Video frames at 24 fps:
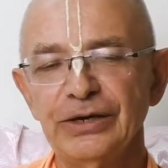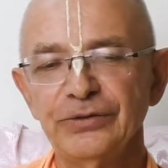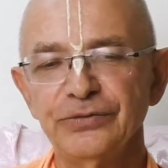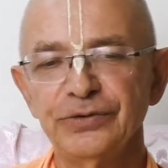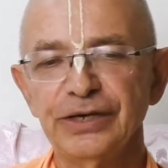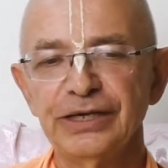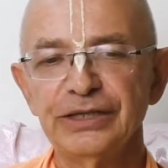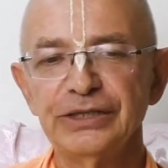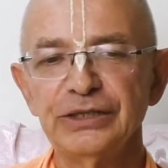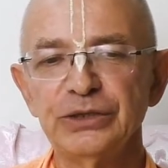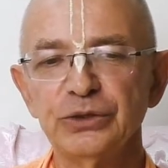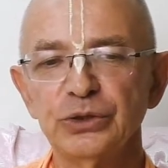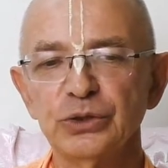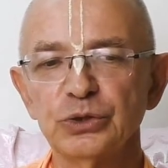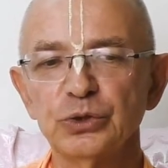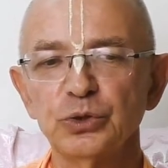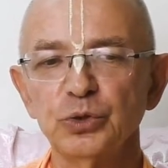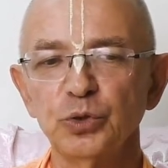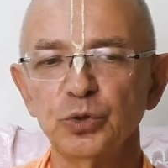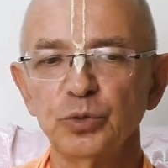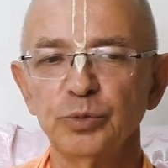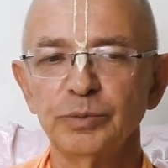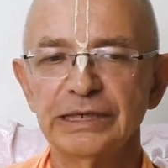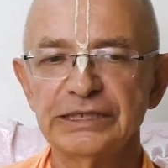when you're
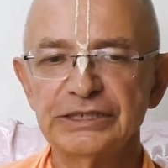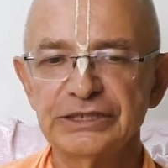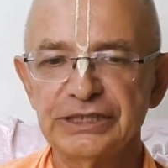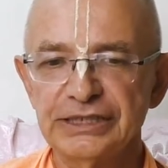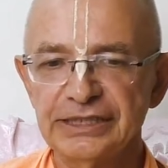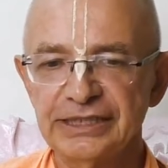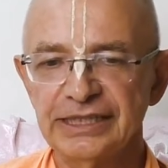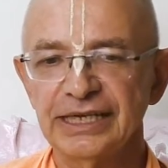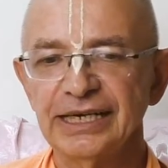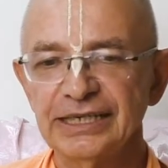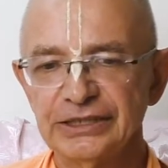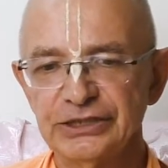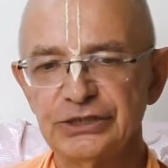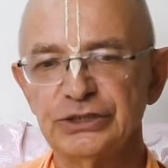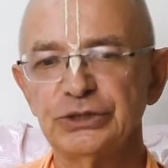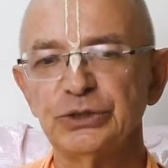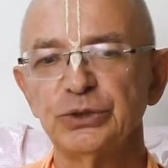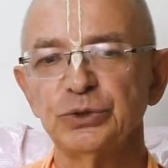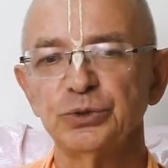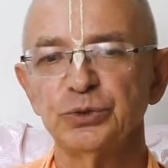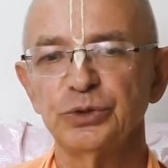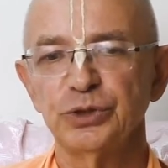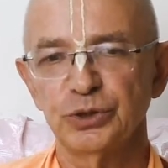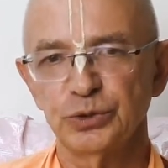too much attached
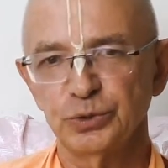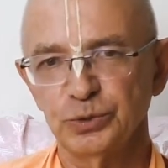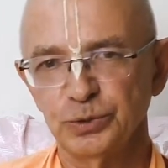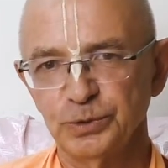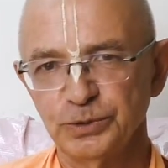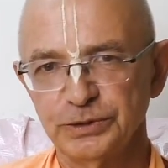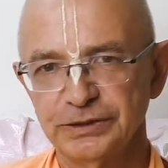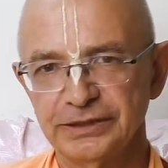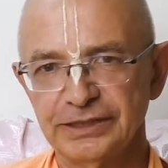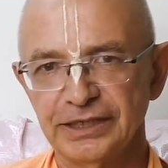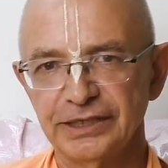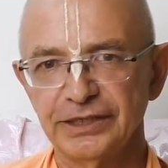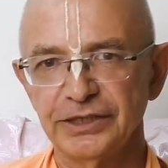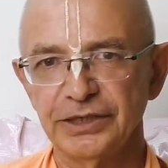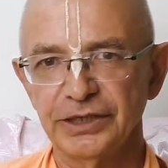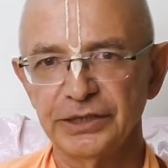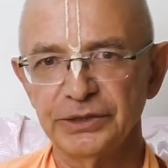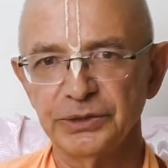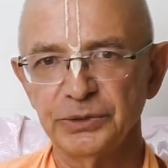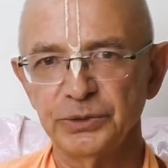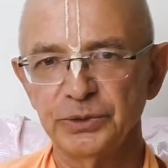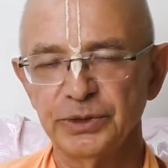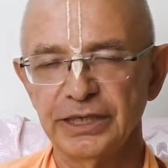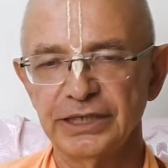to the rules and
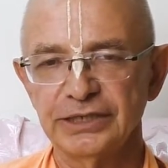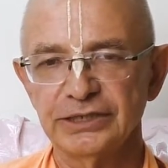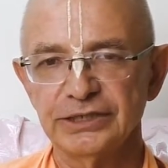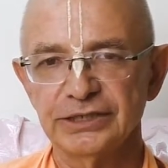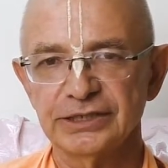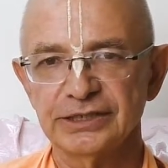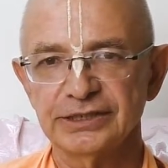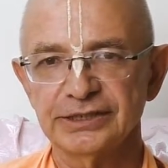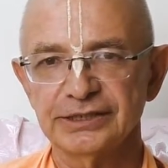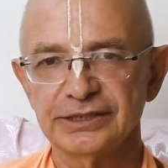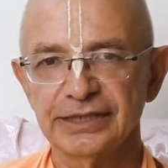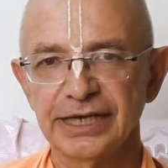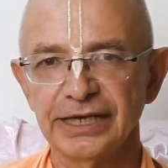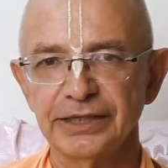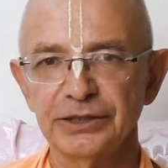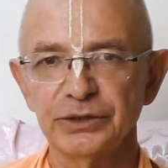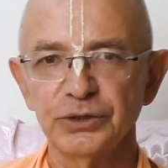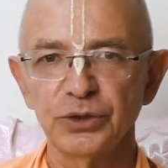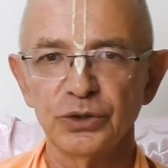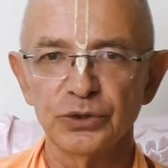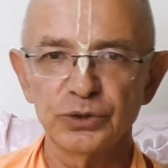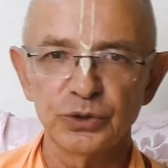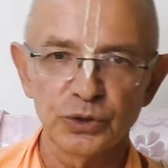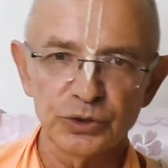regulations, and
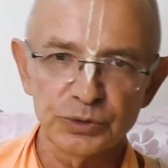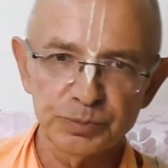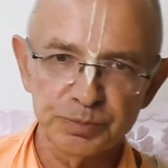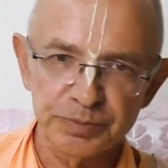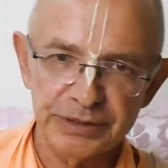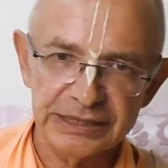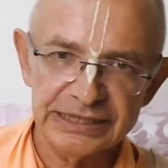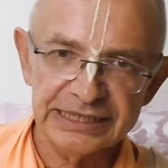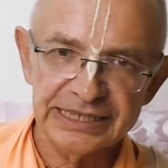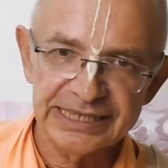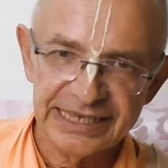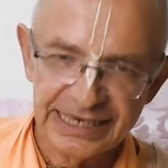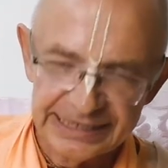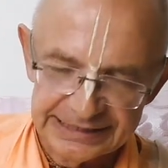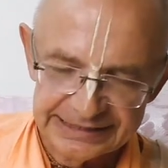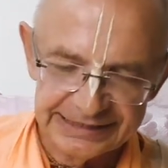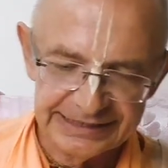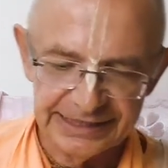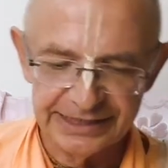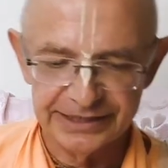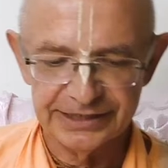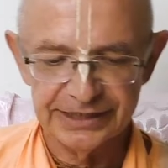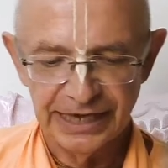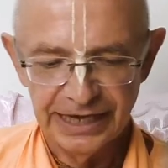you're not
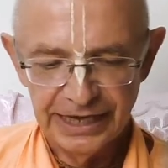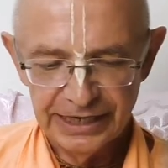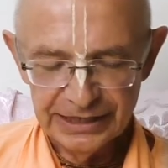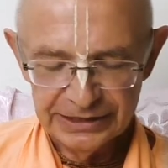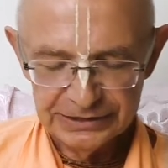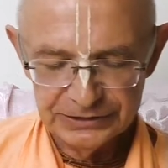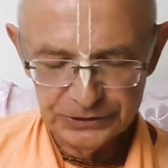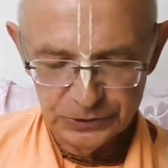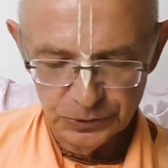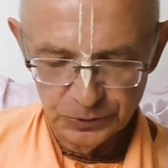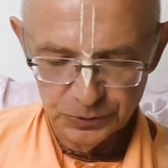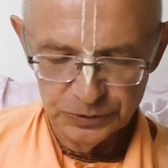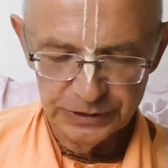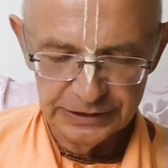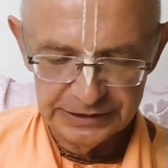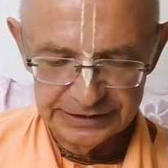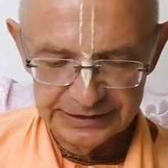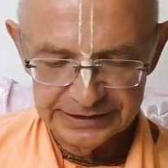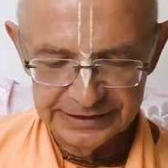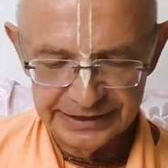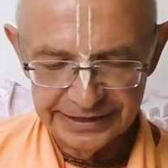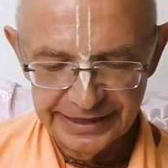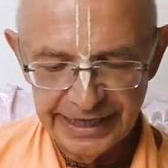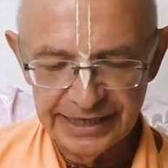progressing through
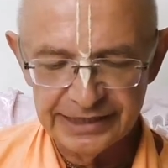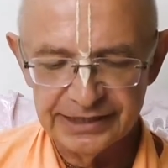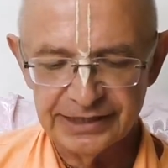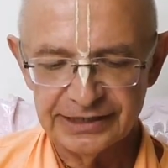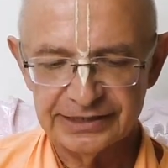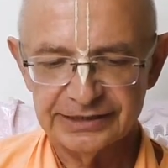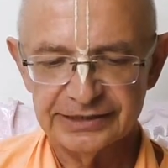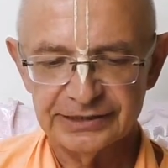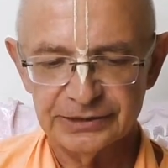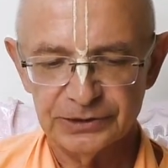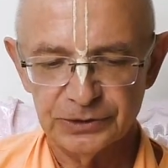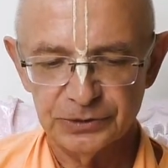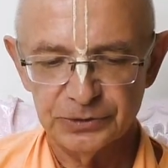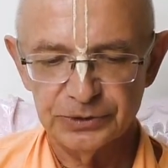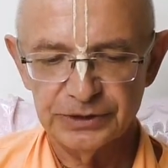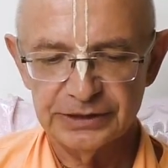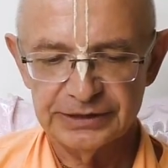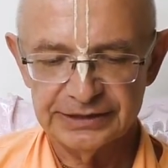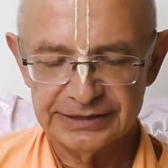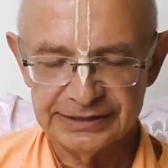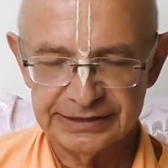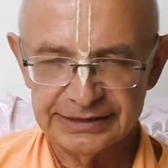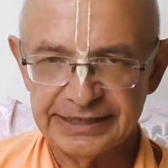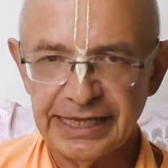these ladders, through
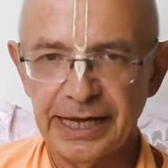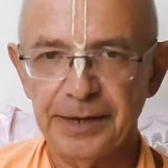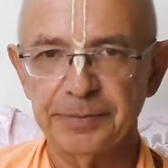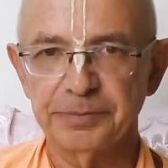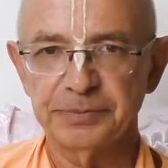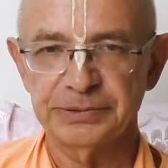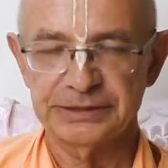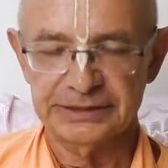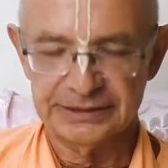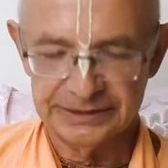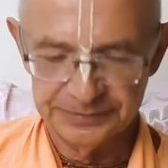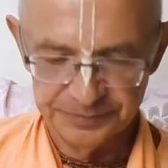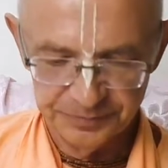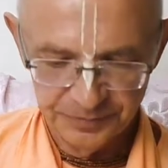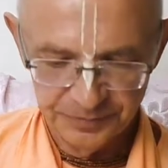these steps.